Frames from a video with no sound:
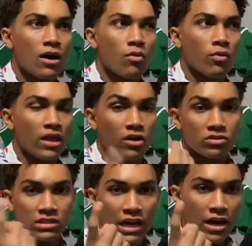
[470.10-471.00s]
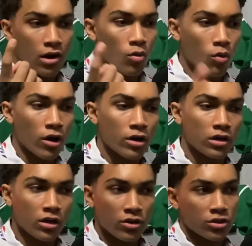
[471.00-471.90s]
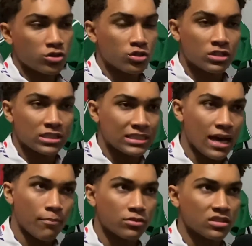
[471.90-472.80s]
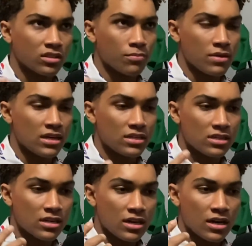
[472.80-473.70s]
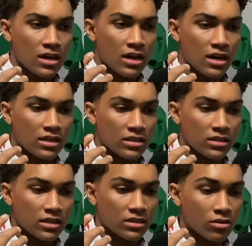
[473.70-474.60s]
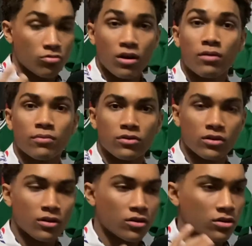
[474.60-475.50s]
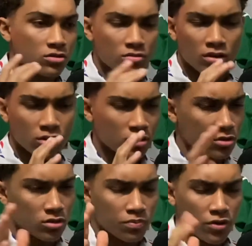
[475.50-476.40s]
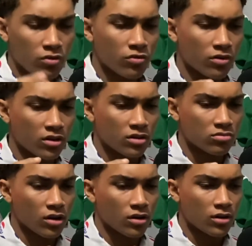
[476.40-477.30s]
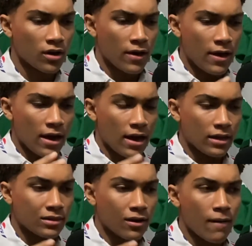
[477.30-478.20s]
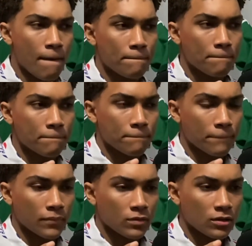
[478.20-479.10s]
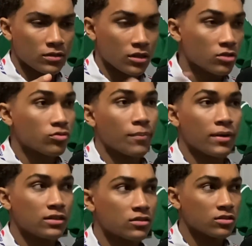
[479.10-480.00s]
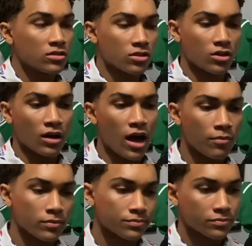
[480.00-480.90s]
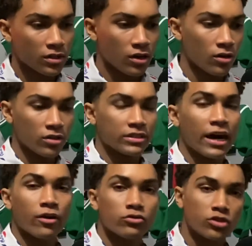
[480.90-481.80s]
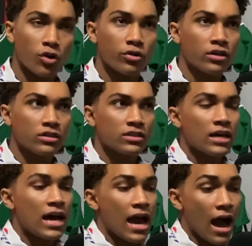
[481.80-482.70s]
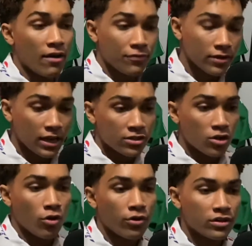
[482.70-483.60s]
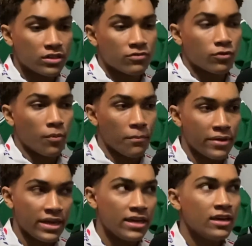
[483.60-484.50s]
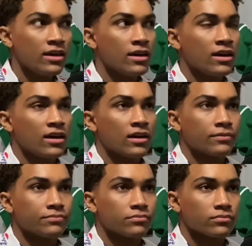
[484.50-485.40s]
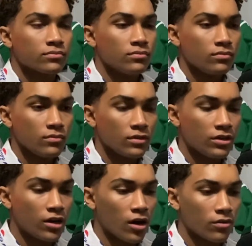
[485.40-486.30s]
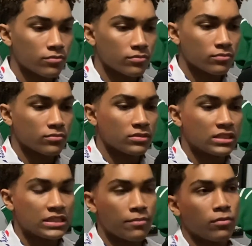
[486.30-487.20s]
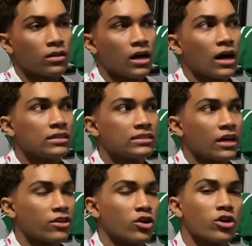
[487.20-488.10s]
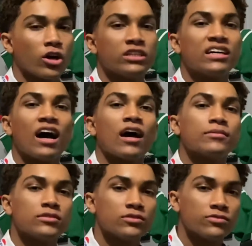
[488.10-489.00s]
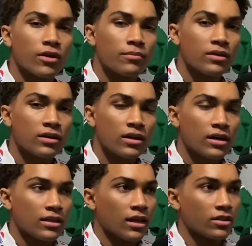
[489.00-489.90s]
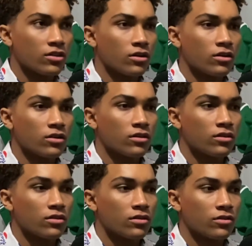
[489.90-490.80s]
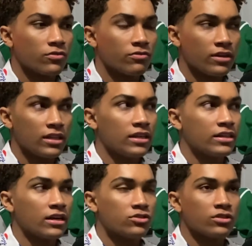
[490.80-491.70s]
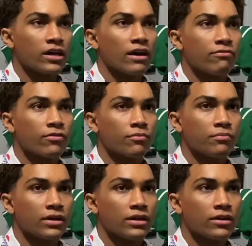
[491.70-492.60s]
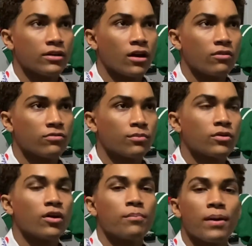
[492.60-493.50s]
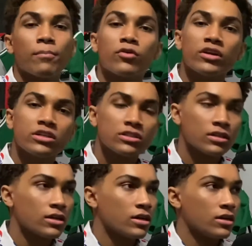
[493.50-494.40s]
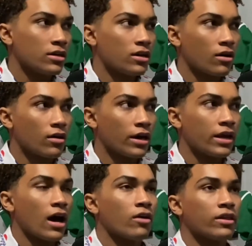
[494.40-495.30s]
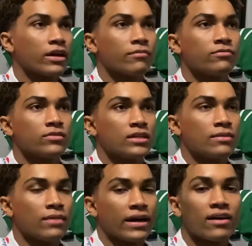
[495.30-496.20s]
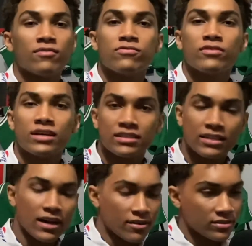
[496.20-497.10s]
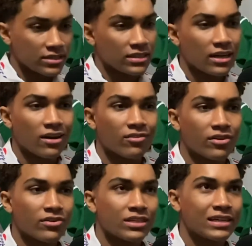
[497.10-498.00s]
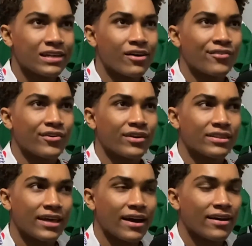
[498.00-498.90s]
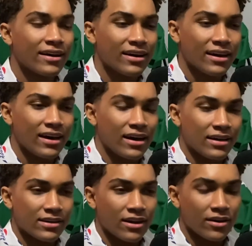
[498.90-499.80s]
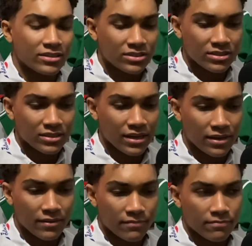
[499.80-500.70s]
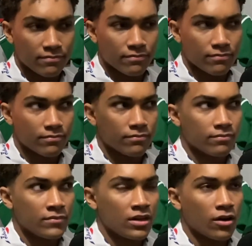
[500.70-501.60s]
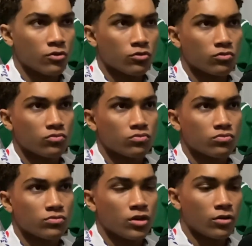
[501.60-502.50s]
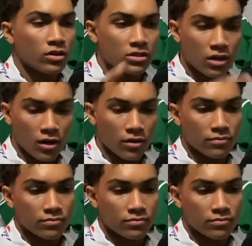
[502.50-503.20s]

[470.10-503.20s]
without saying a word, you know, just using samples and the beats is incredible. You know, the instruments are just beautiful in this record. And that's what makes it a good album, you know. The title Donuts, I feel like Donuts for me, you know, symbolize like the good times, you feel me? Like the feeling that you get from being, you know, from good memories, you know, and how they can seem like infinite cycles. That's how I wrote it there. You know, it's just like, you know, donuts are